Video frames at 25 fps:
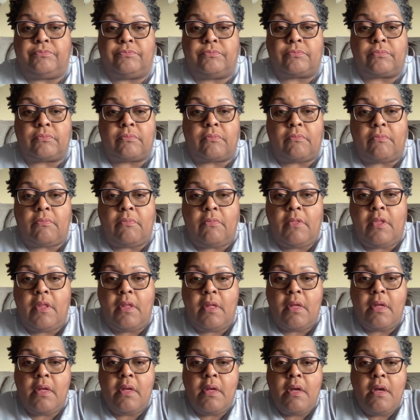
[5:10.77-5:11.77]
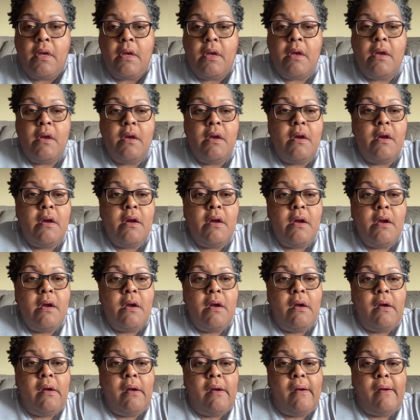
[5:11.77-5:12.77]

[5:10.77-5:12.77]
(no one is talking)